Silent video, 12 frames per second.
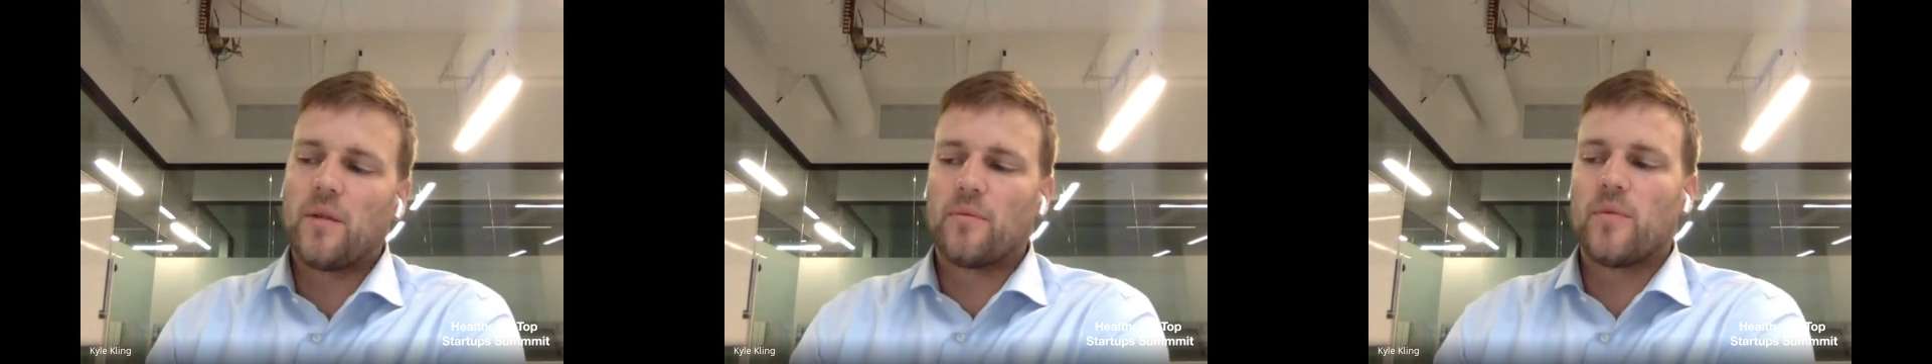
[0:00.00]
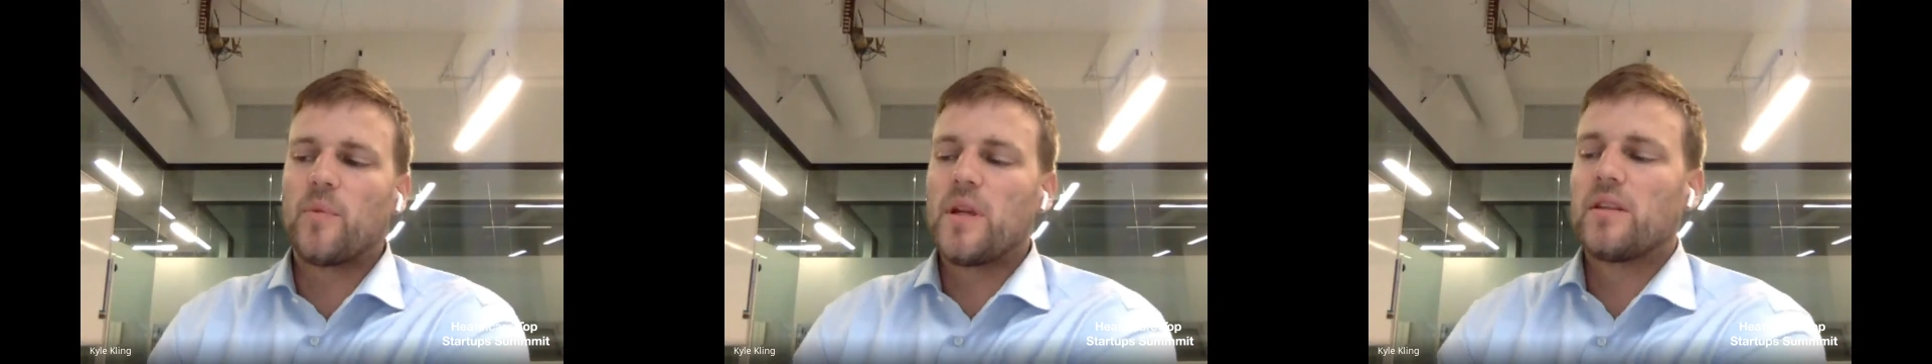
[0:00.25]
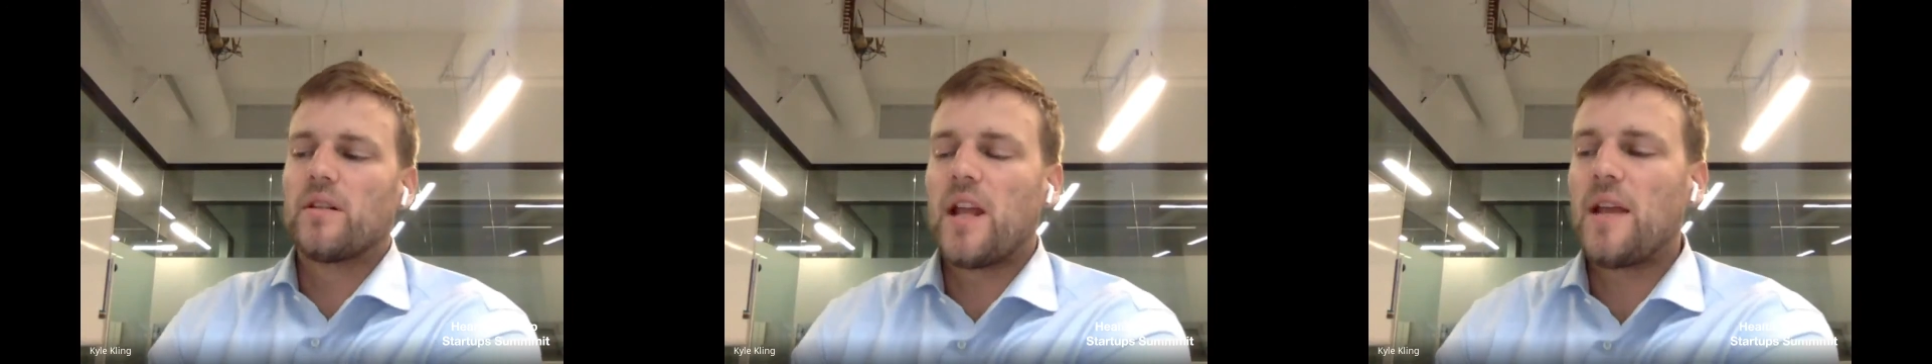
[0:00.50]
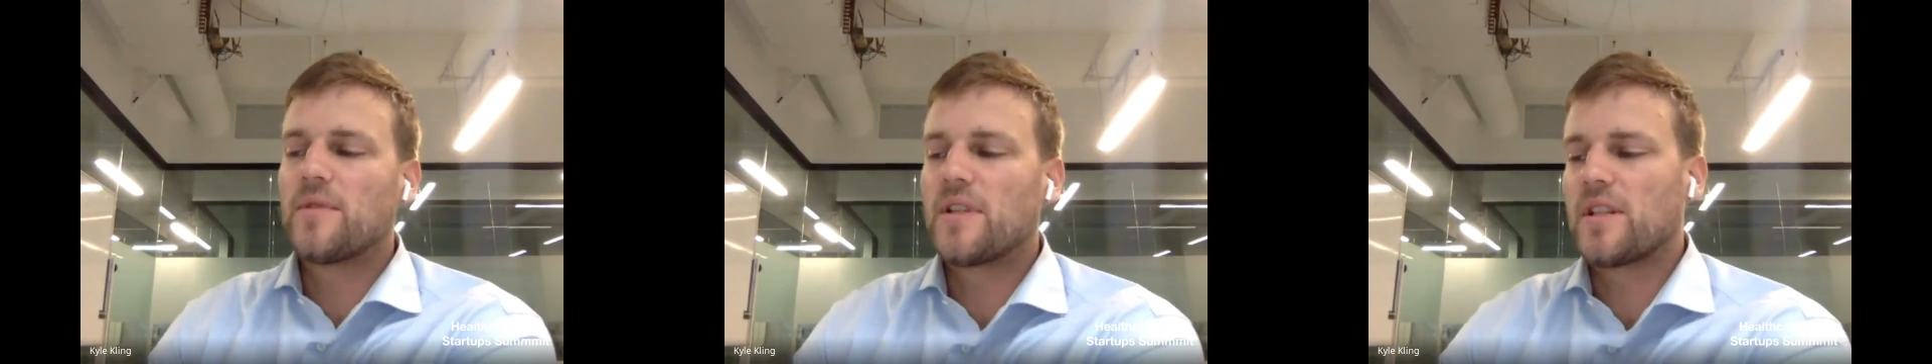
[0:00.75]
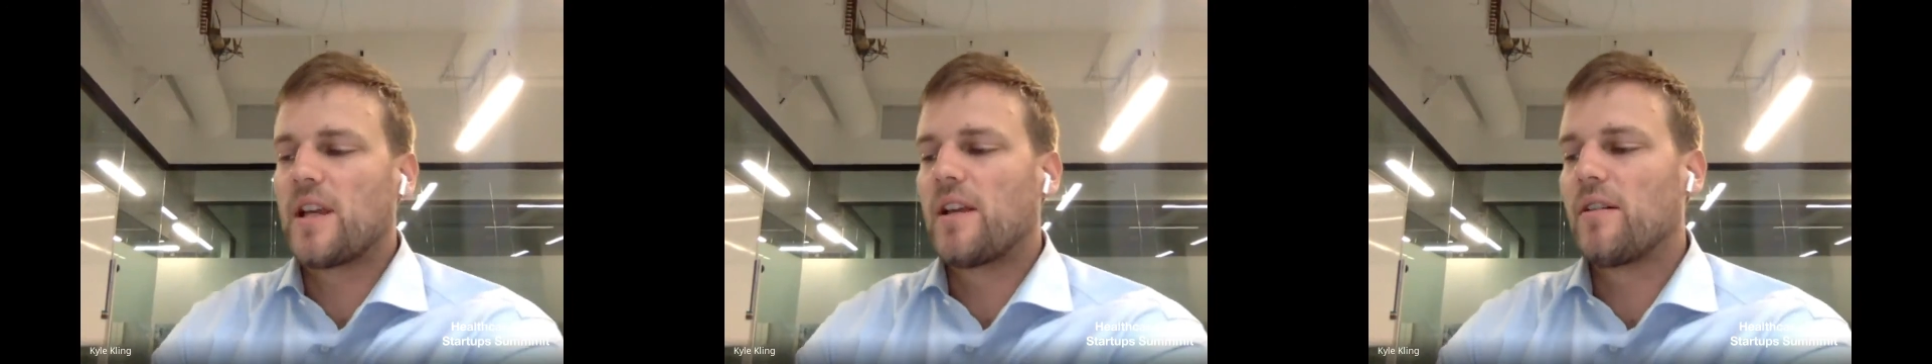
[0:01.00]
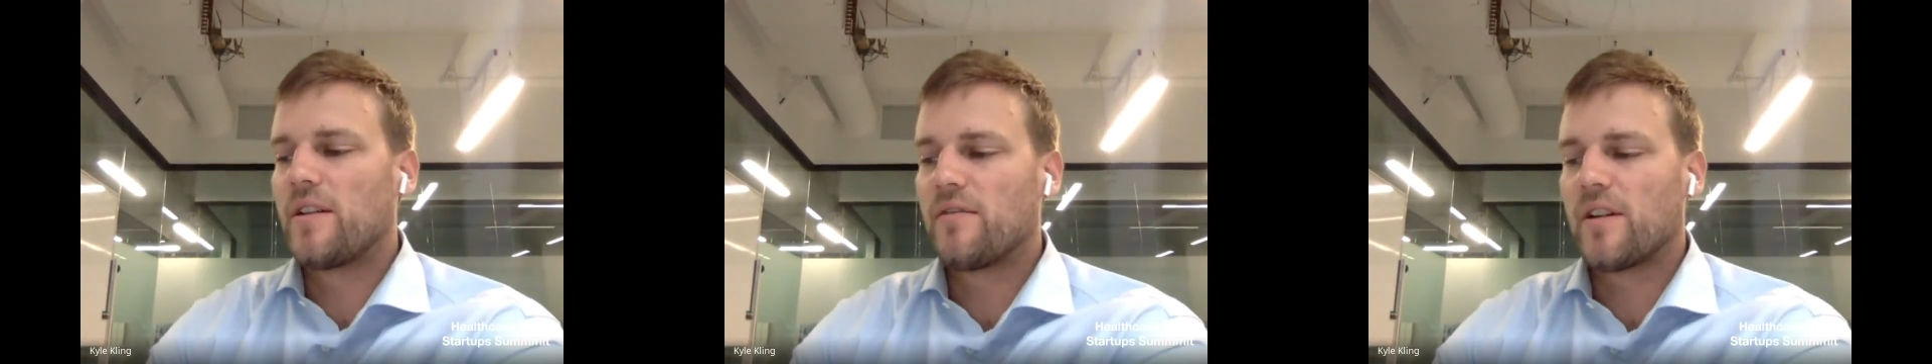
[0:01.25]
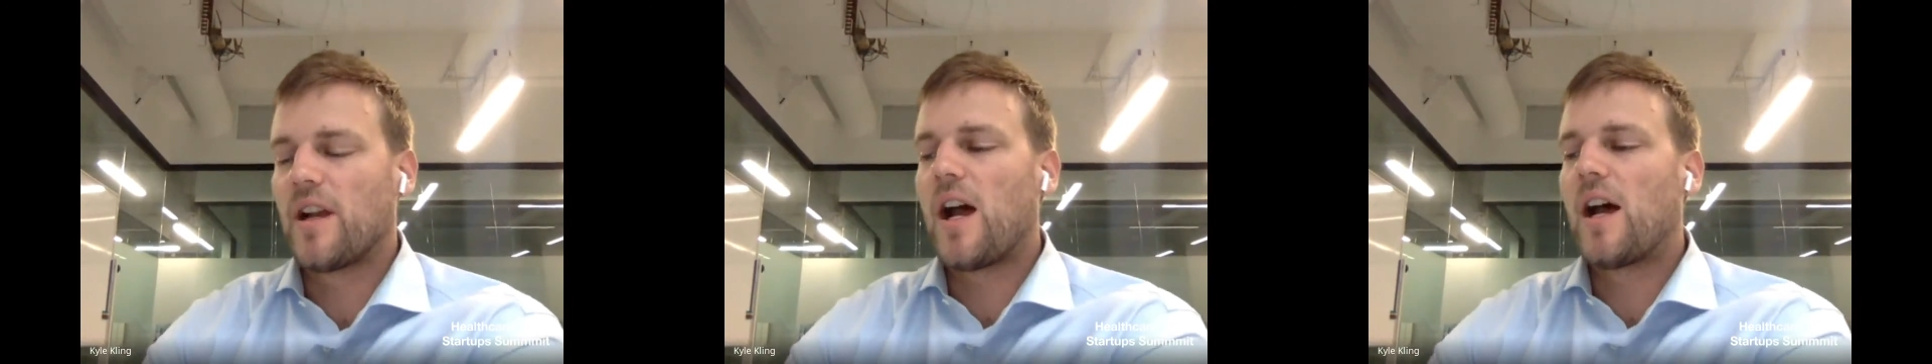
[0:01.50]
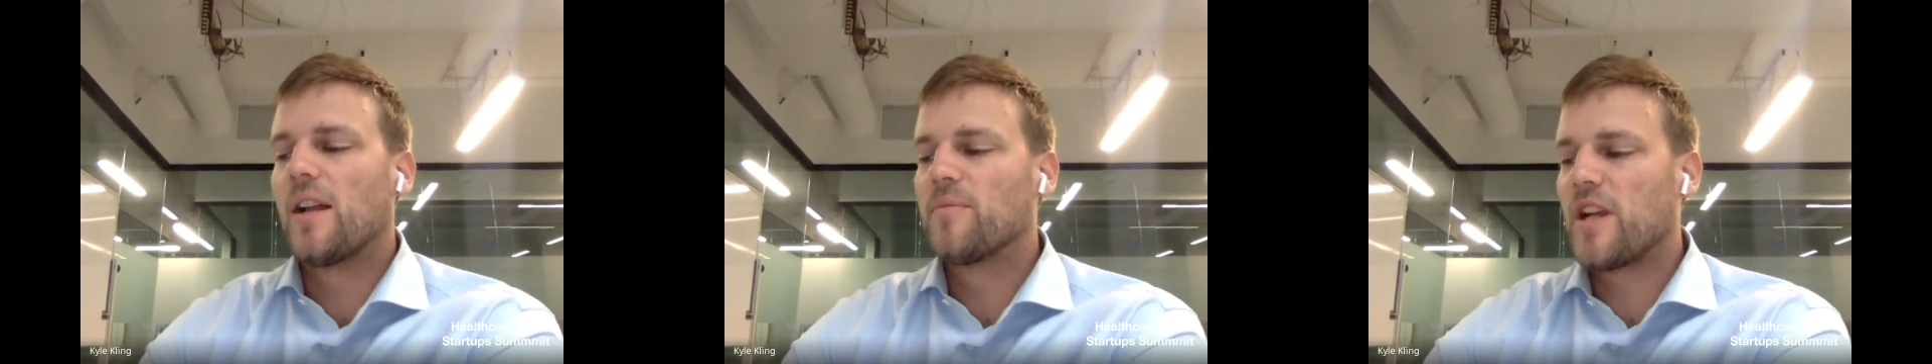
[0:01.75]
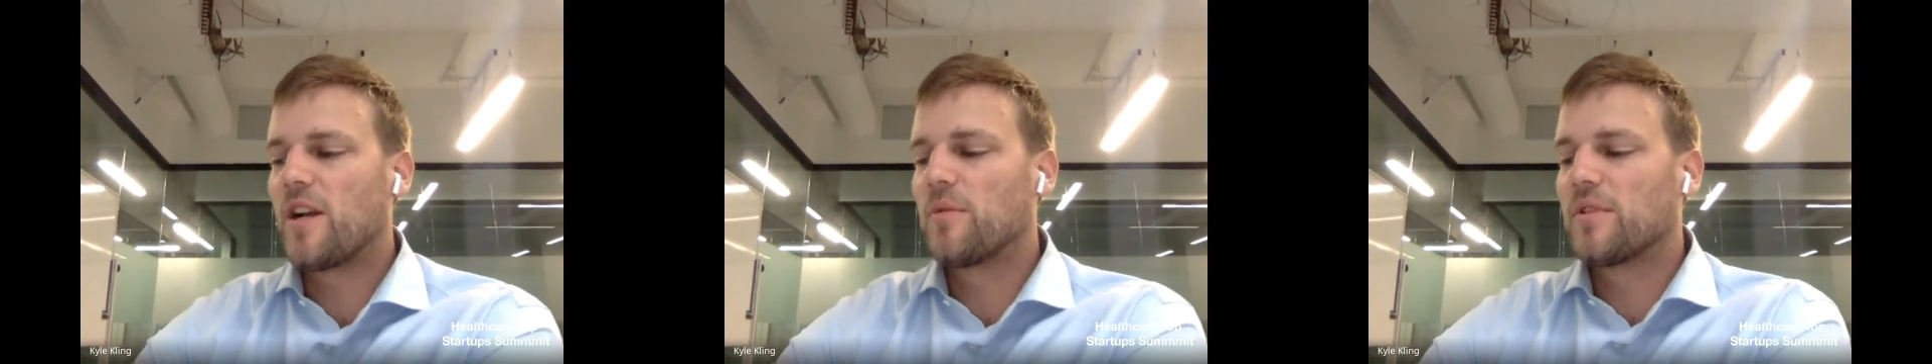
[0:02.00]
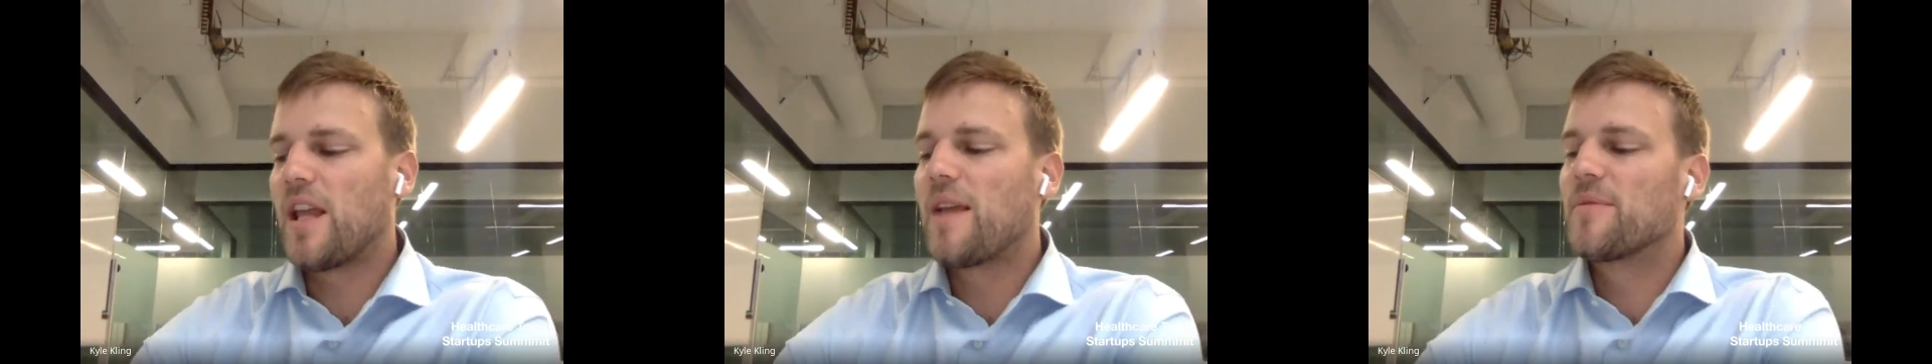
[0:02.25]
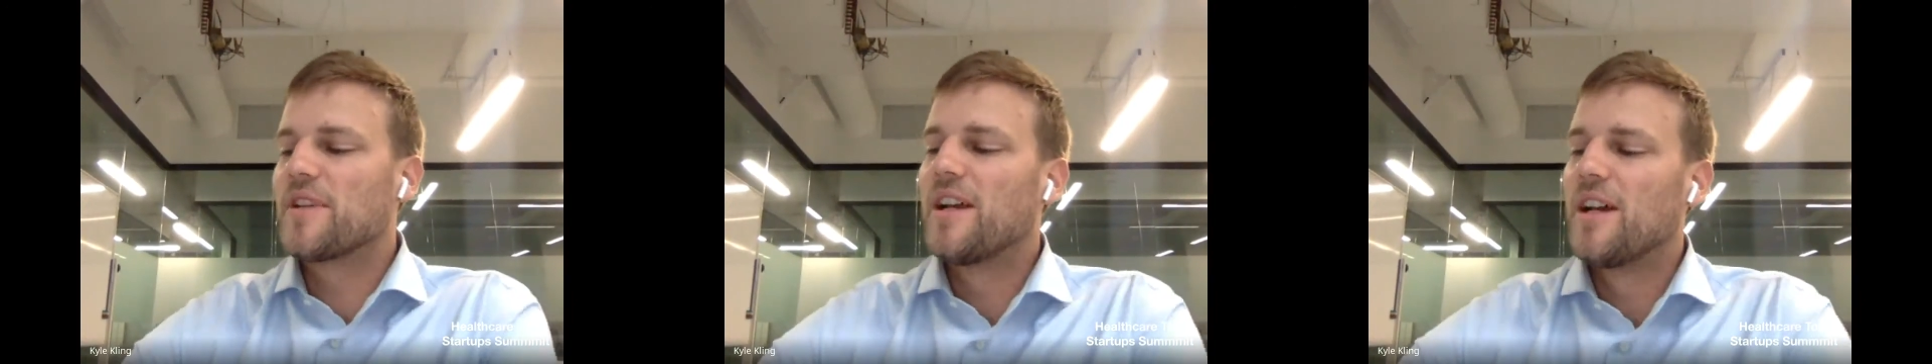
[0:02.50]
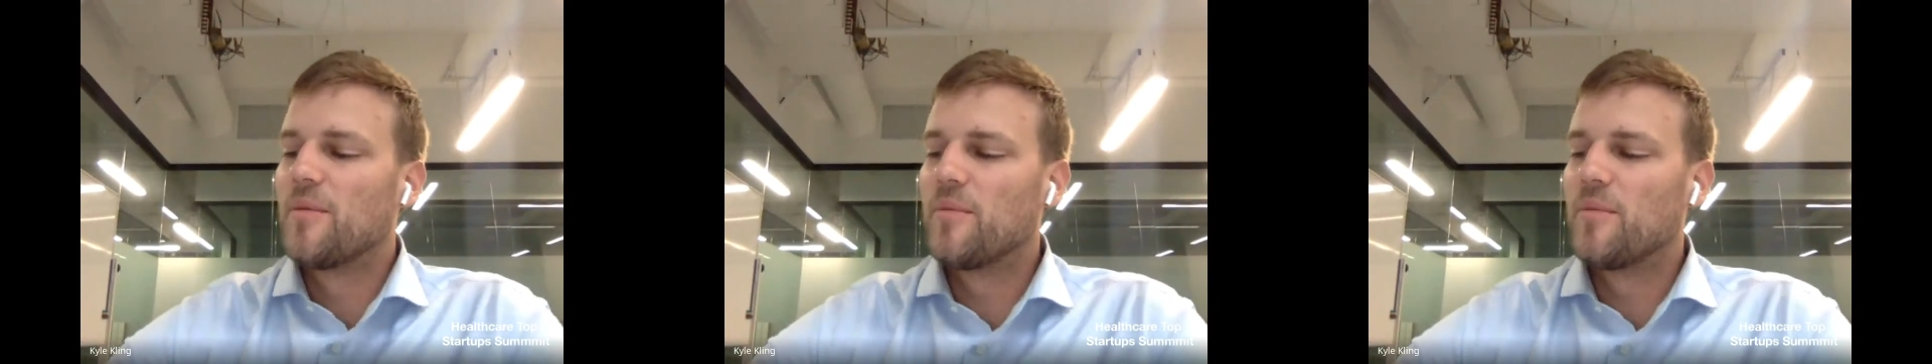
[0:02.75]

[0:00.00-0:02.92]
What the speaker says: I can't repeat their names because I already forgot. I'm terrible with names.